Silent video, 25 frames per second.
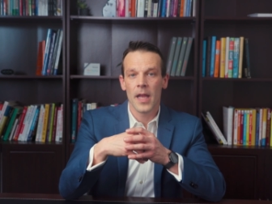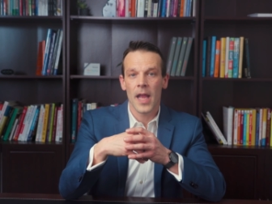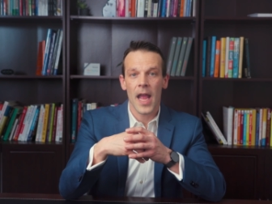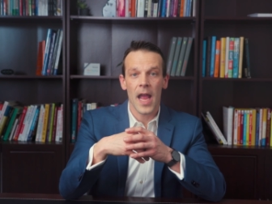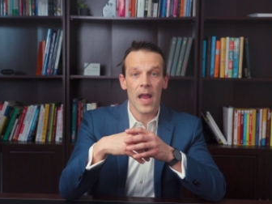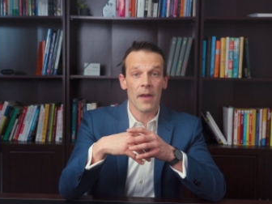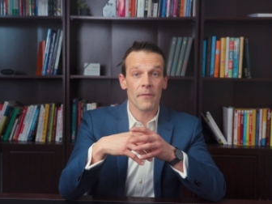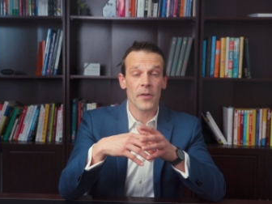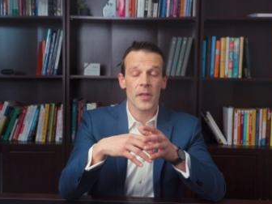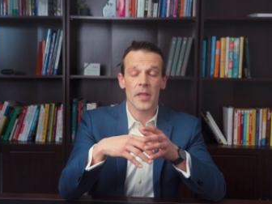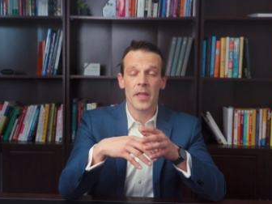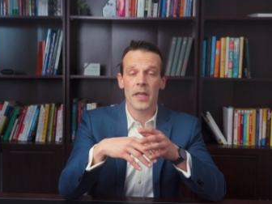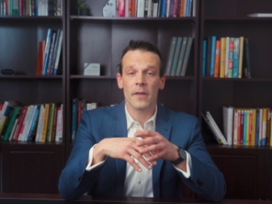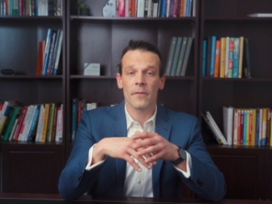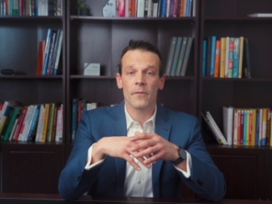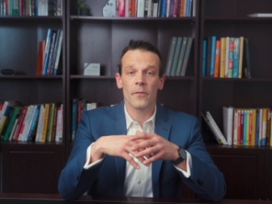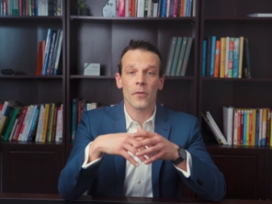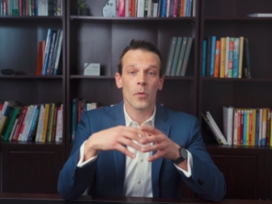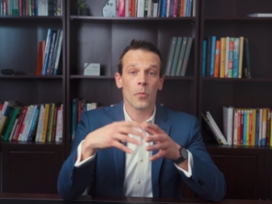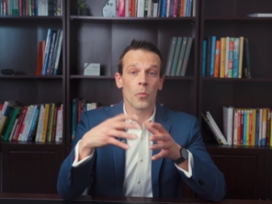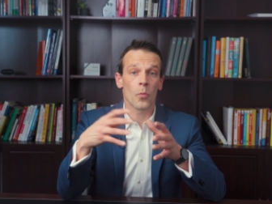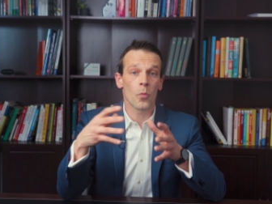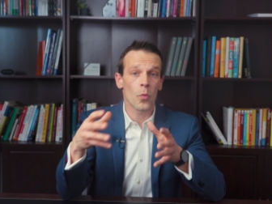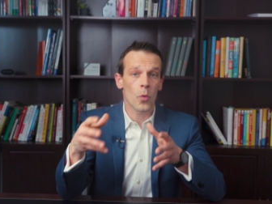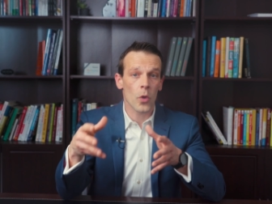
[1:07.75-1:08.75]
everything
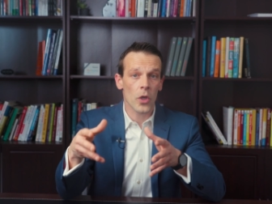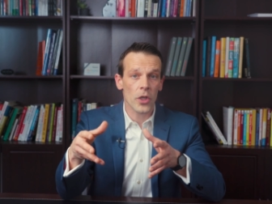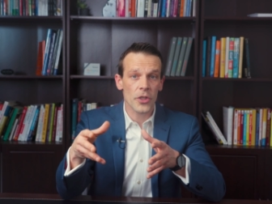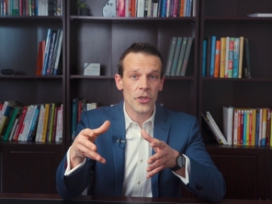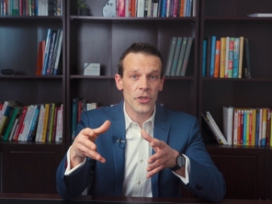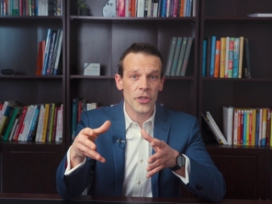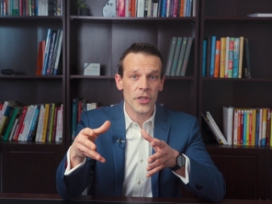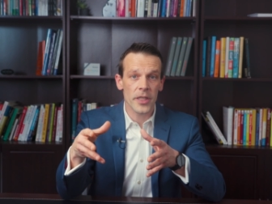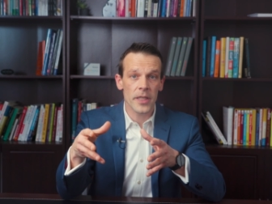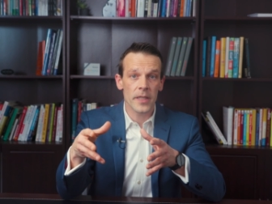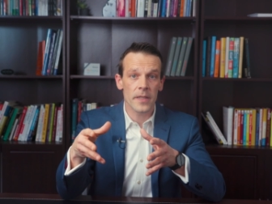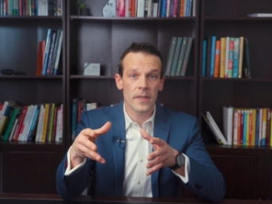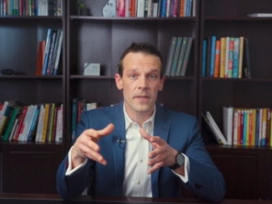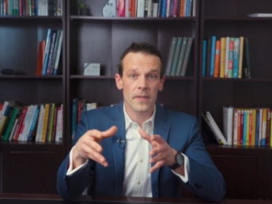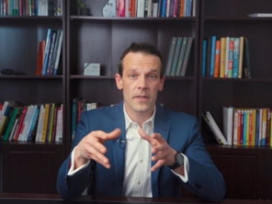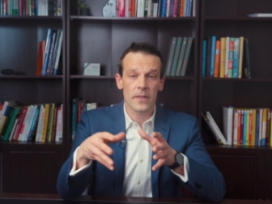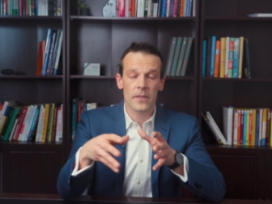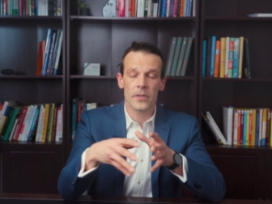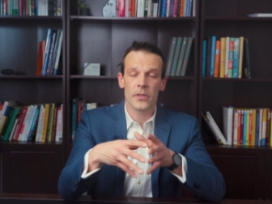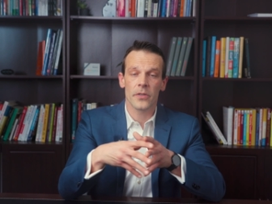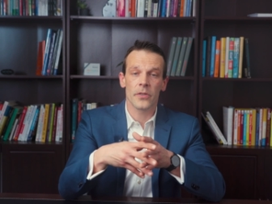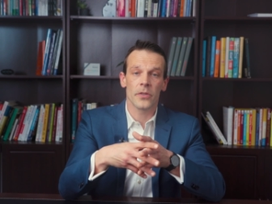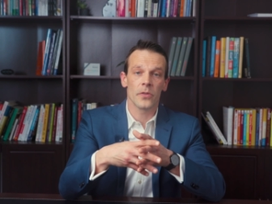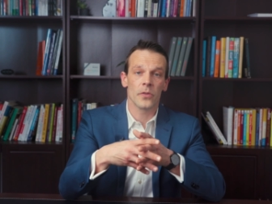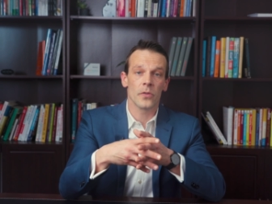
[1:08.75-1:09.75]
from worksheets
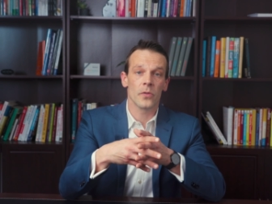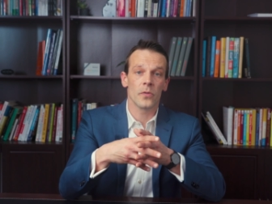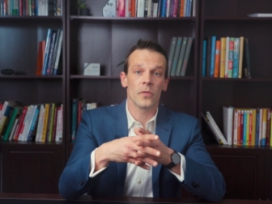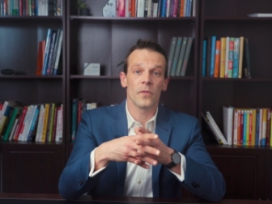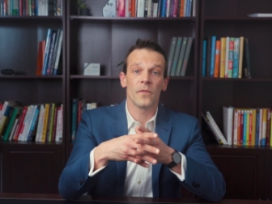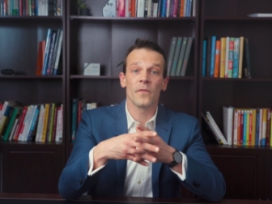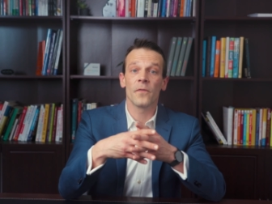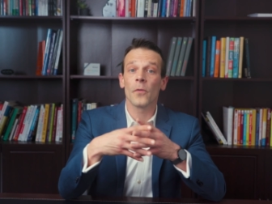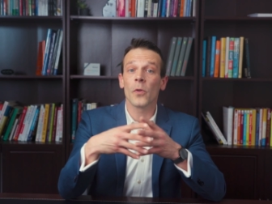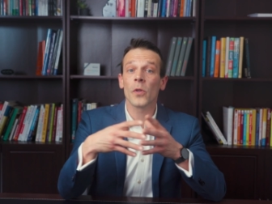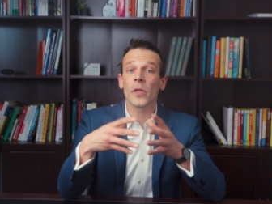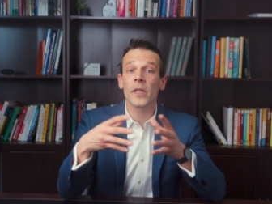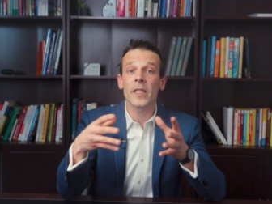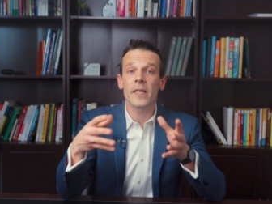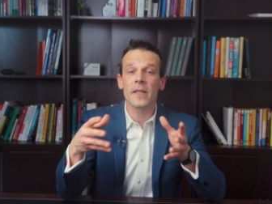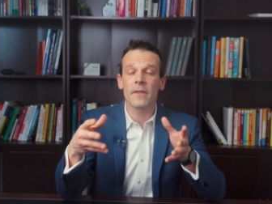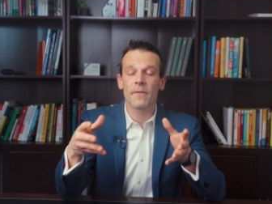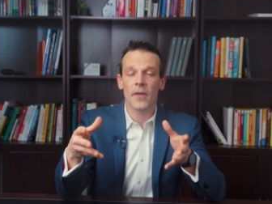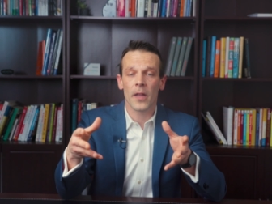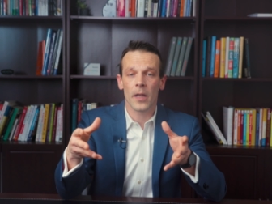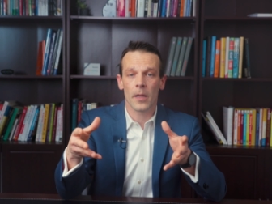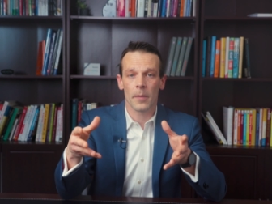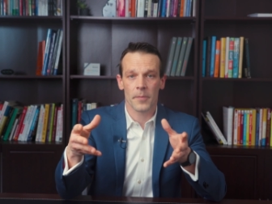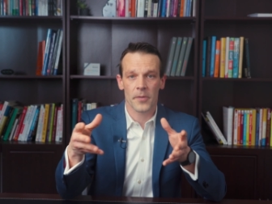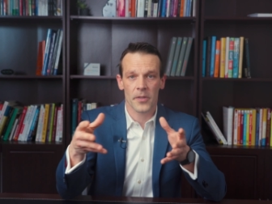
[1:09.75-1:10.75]
to fully
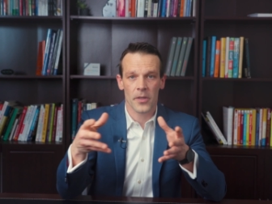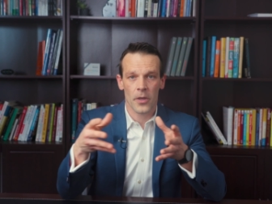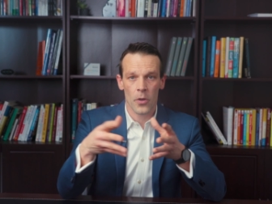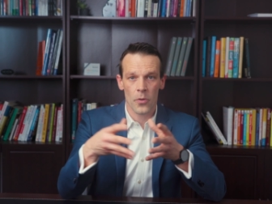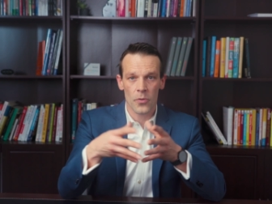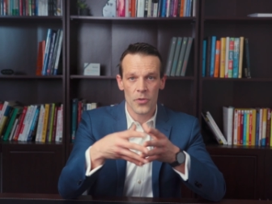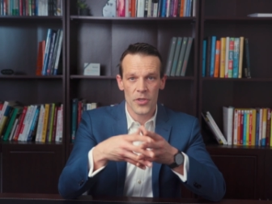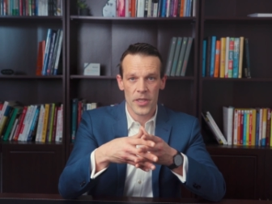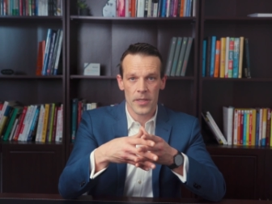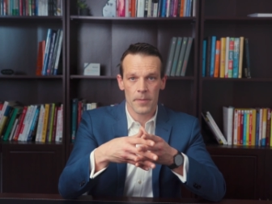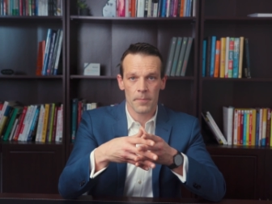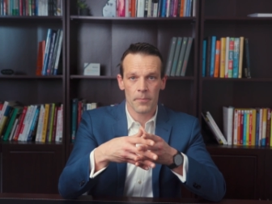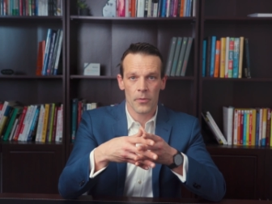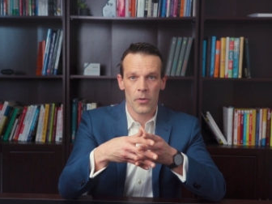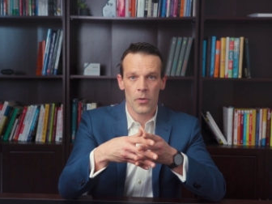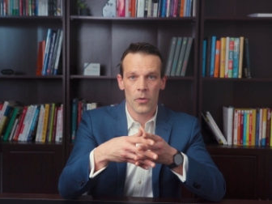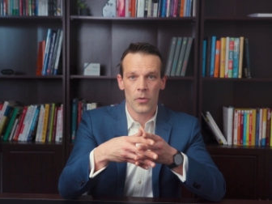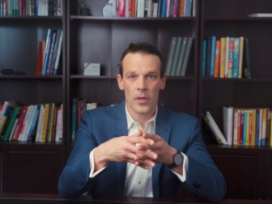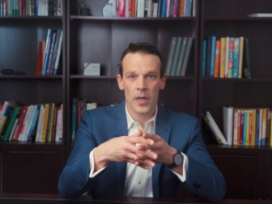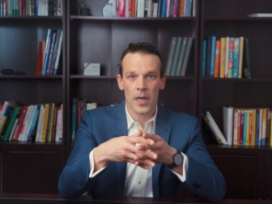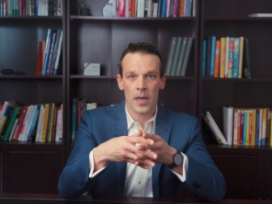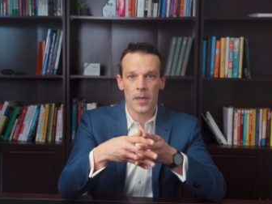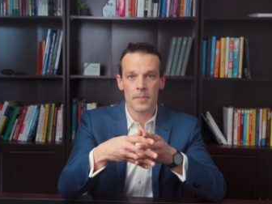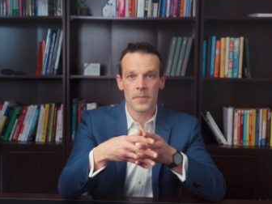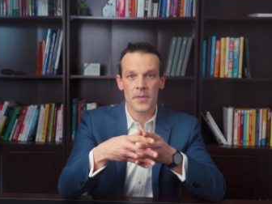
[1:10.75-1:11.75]
developed coaching
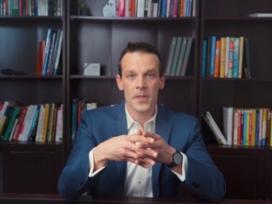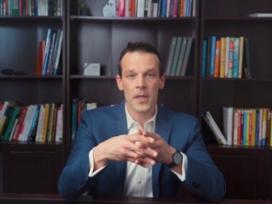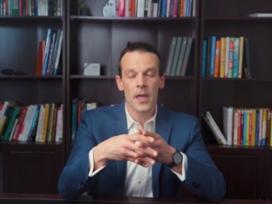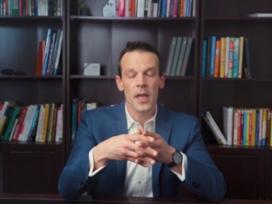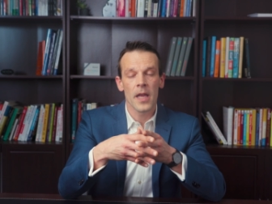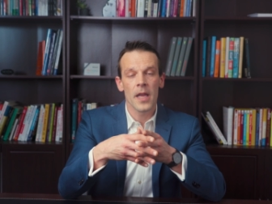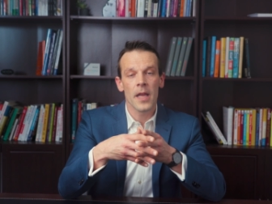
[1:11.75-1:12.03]
programs